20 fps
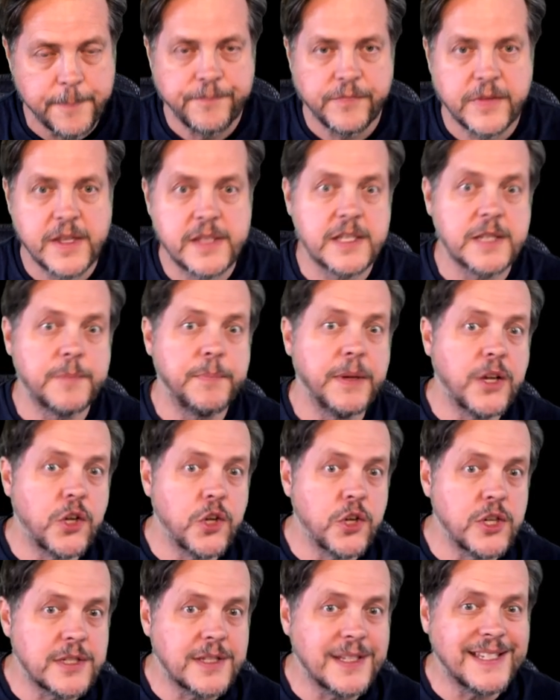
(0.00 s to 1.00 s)
This is
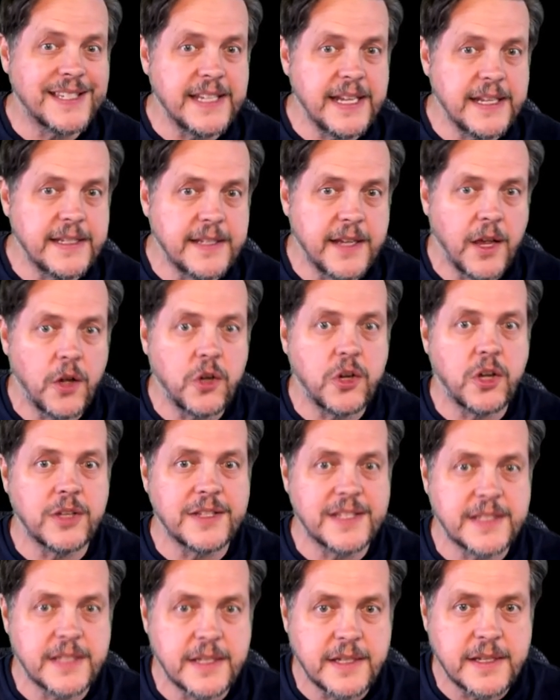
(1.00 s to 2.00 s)
because the CTO
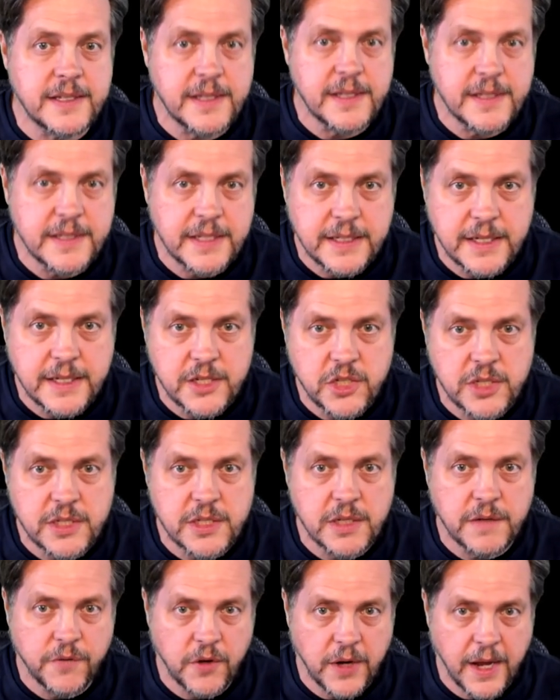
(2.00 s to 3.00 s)
considers this
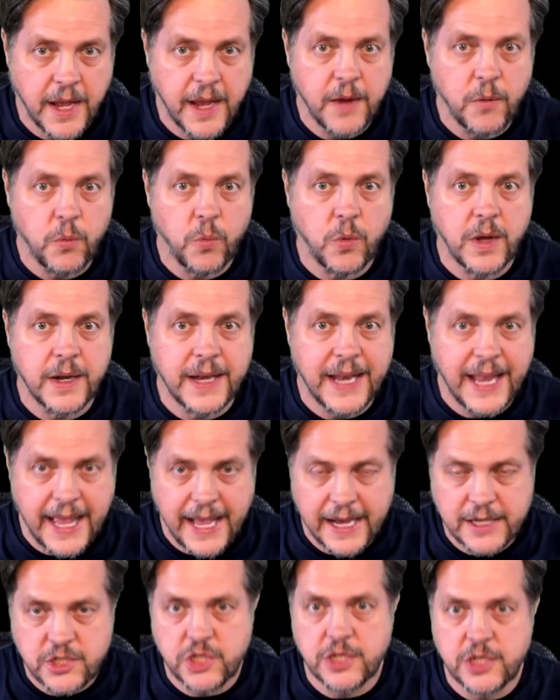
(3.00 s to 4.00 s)
initiative for A1
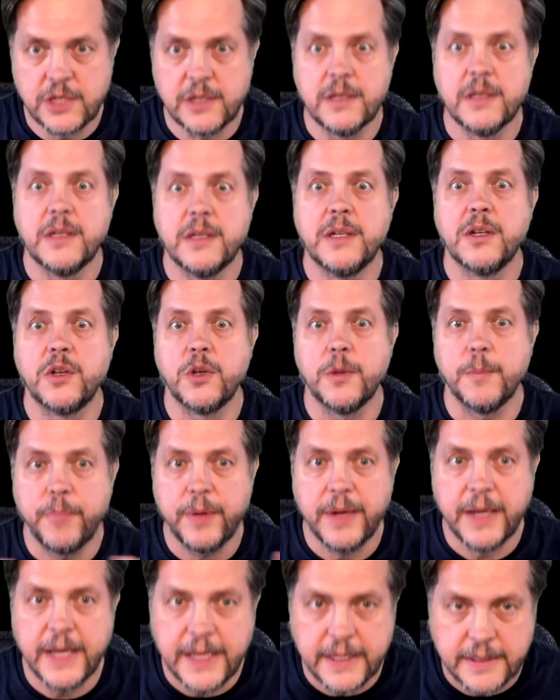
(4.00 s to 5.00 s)
action
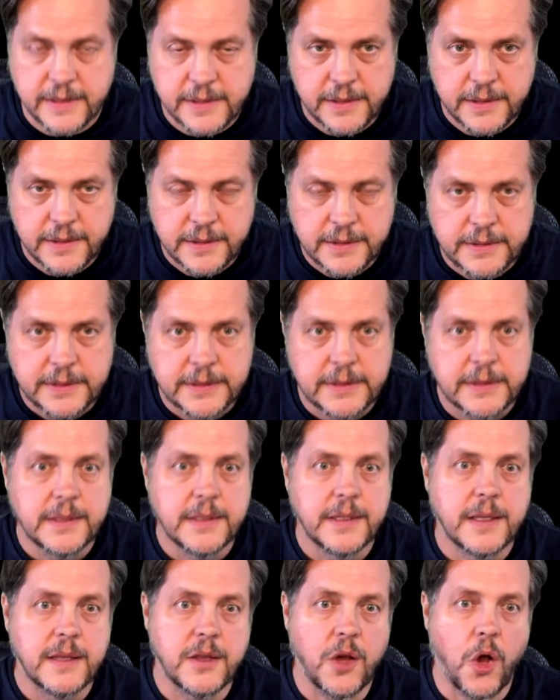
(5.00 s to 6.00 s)
complete.
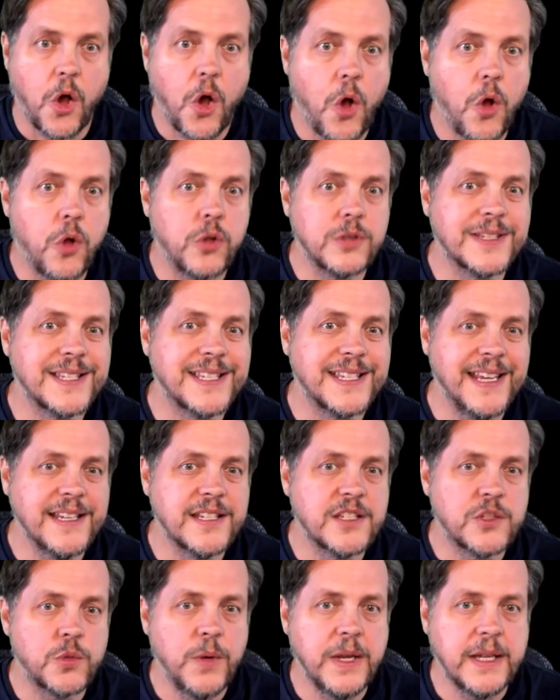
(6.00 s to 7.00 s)
The whole
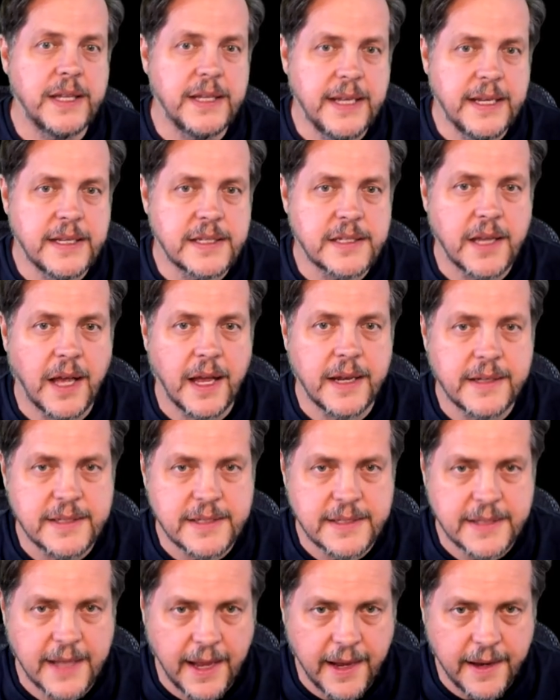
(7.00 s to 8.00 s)
C-suite needs to
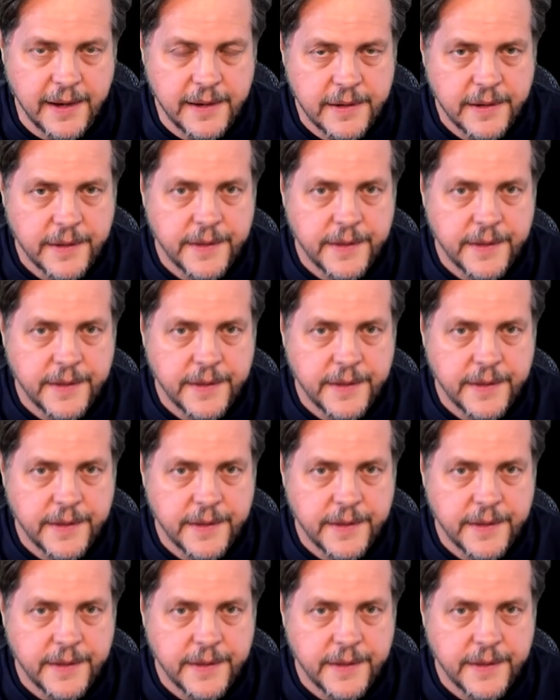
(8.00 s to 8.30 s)
understand